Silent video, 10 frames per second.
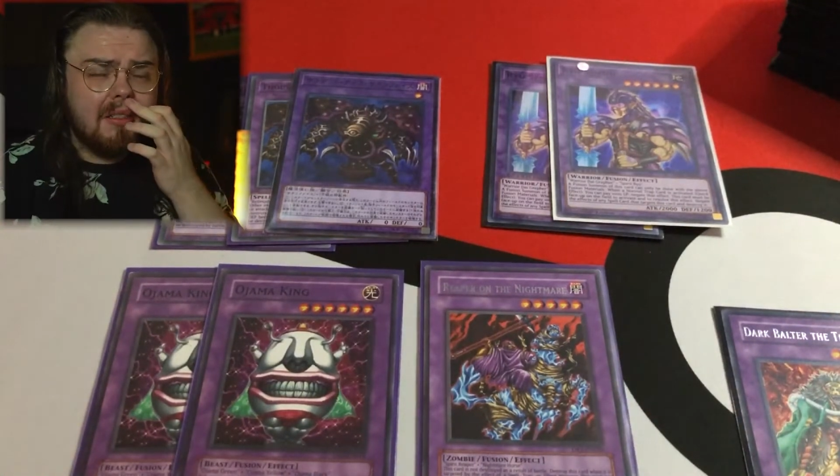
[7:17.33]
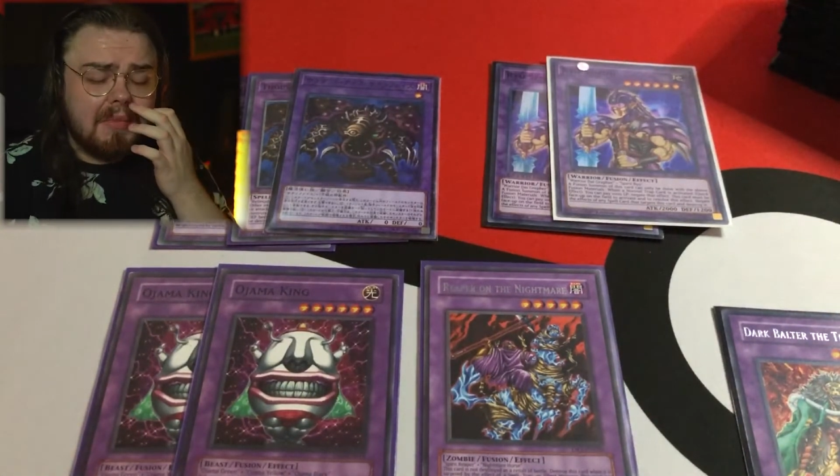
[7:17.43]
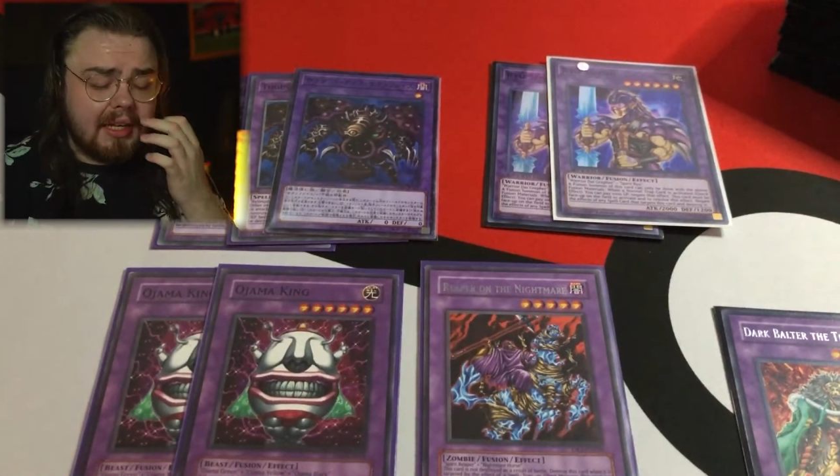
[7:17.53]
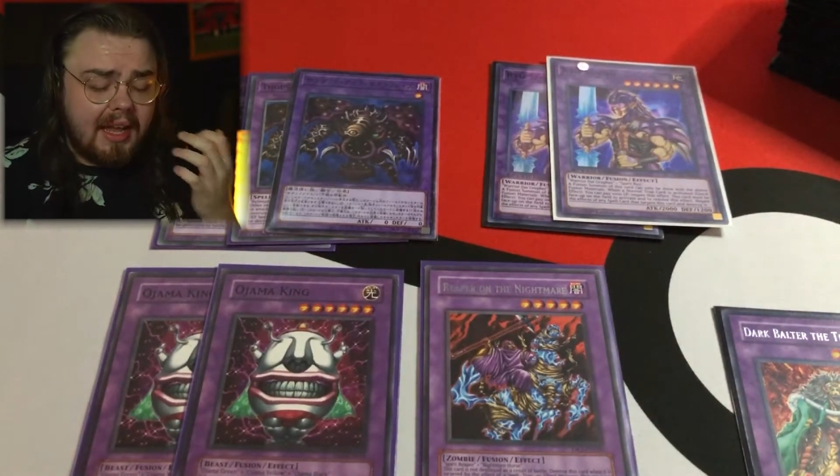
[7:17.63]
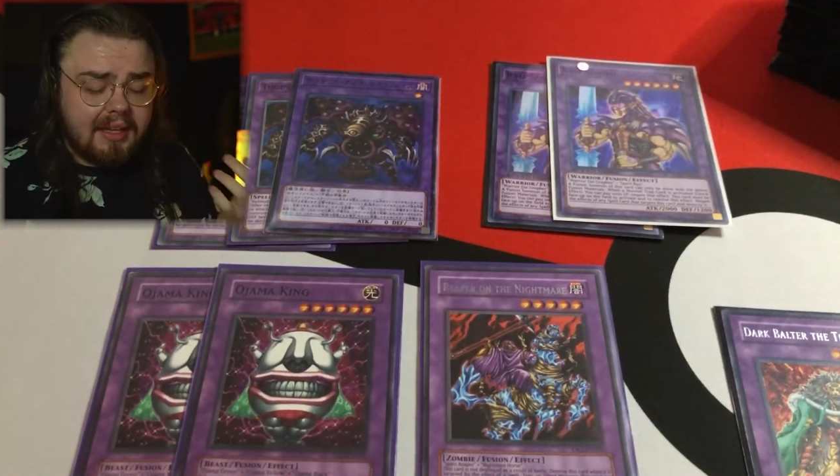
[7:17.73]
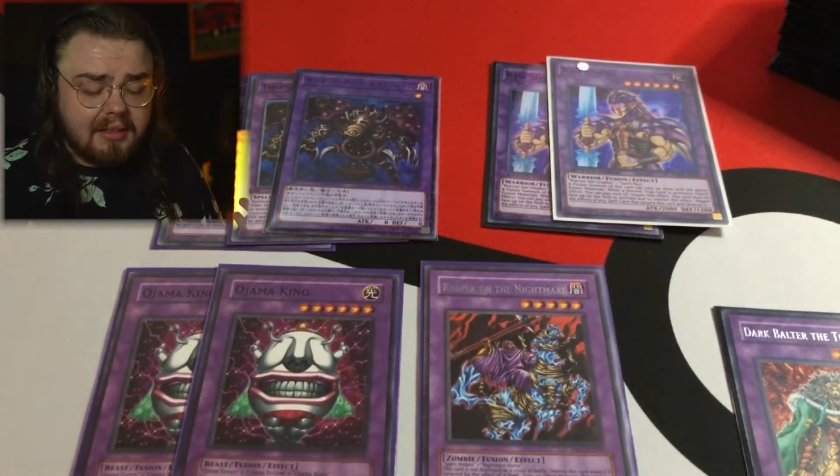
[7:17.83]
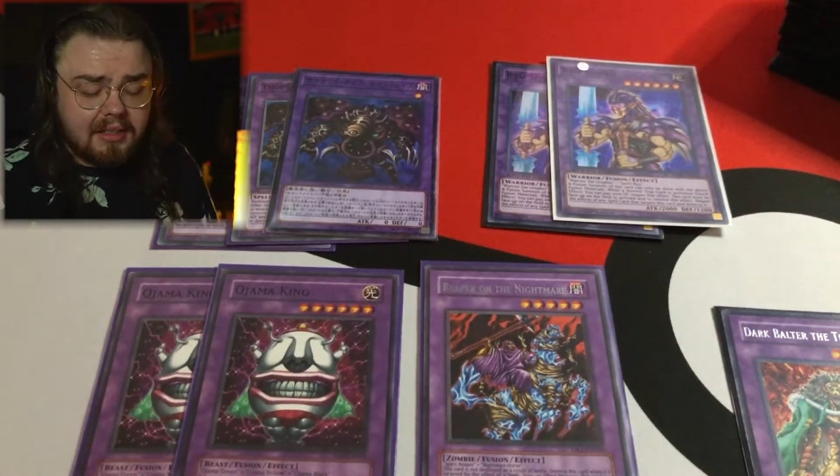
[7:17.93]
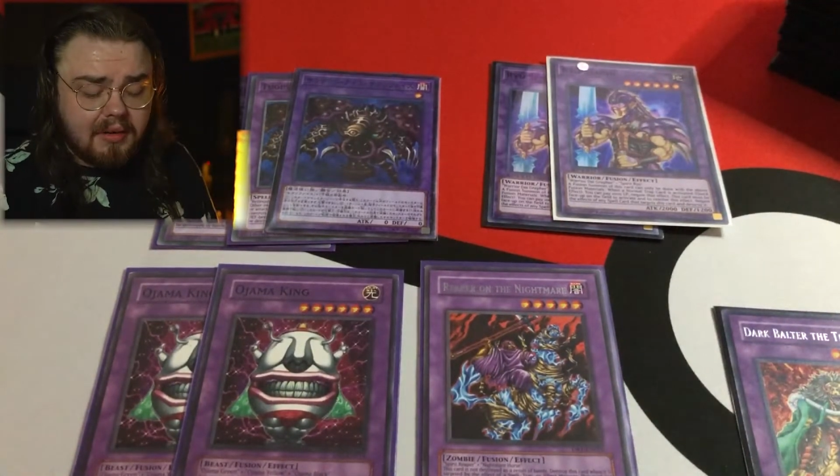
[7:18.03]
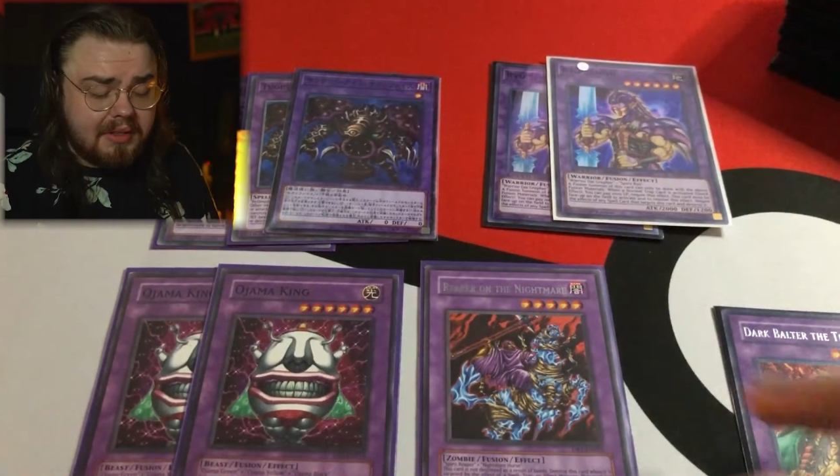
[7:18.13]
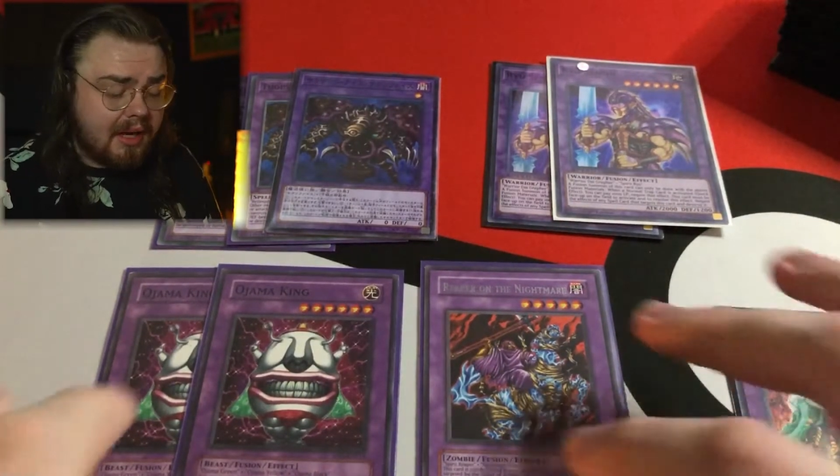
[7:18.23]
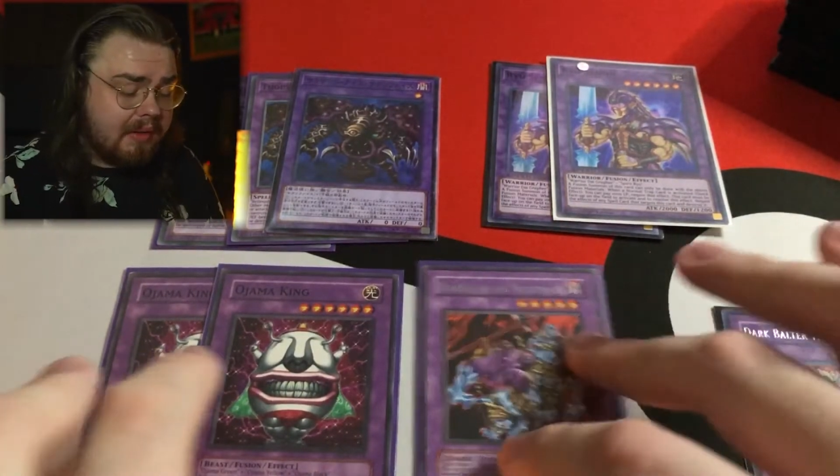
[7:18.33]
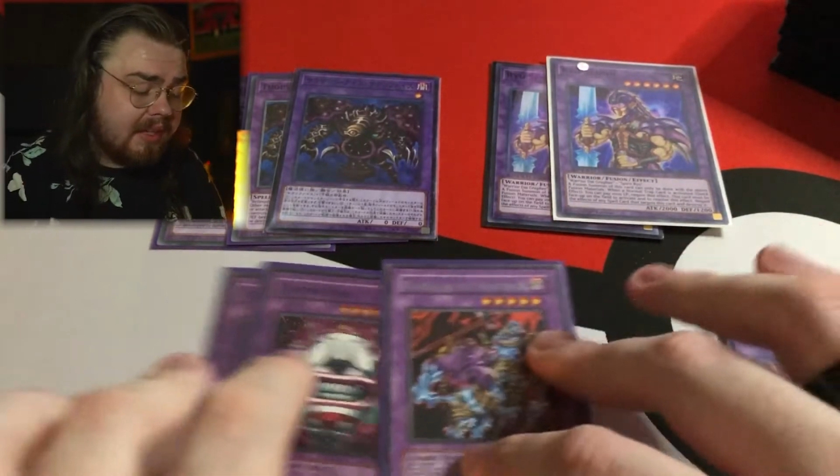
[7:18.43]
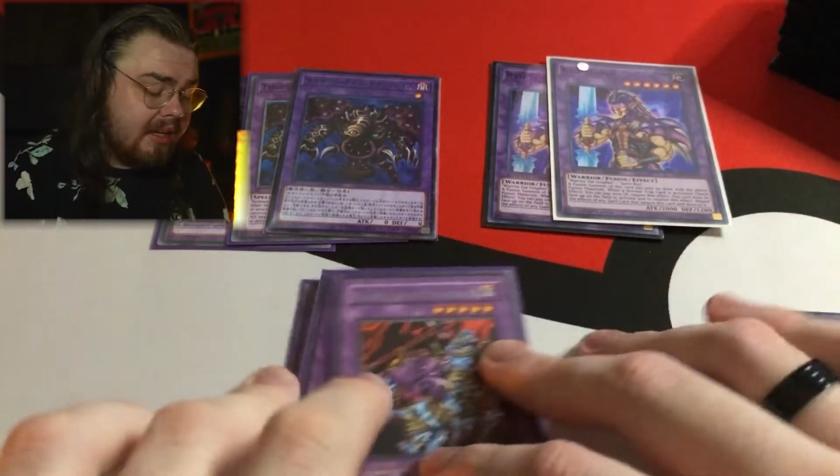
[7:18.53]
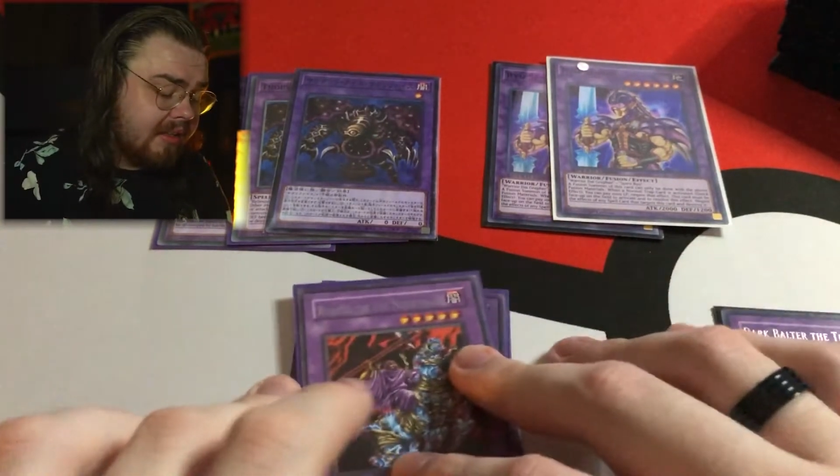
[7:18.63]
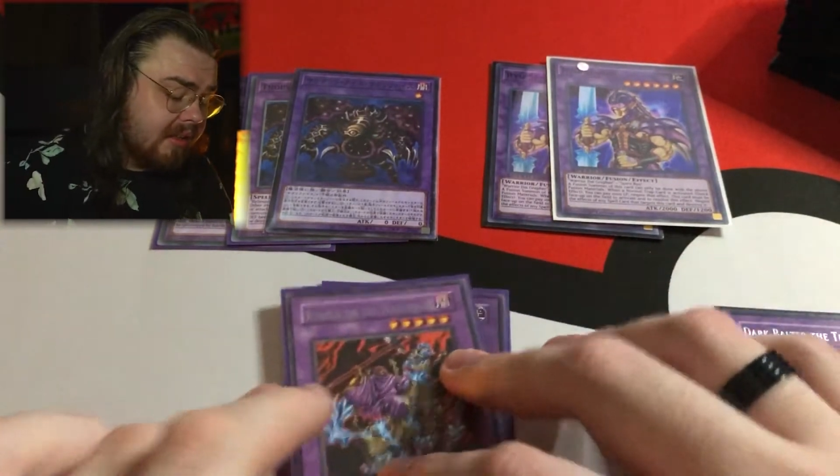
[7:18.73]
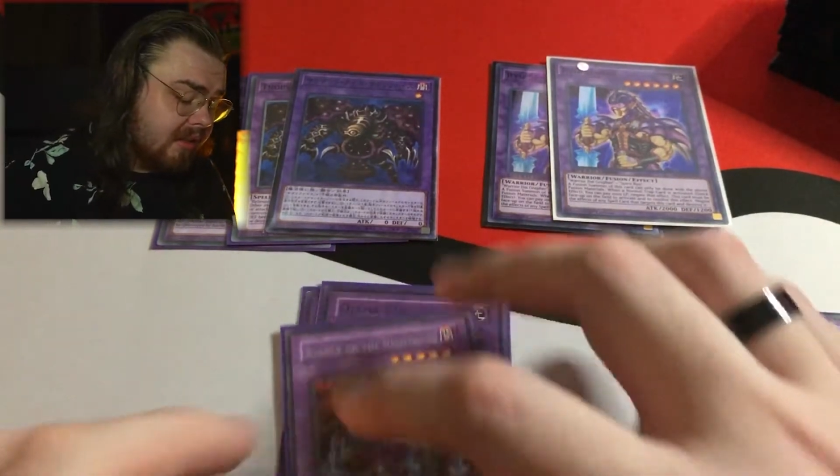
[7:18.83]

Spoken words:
Again, I don't really go into anything.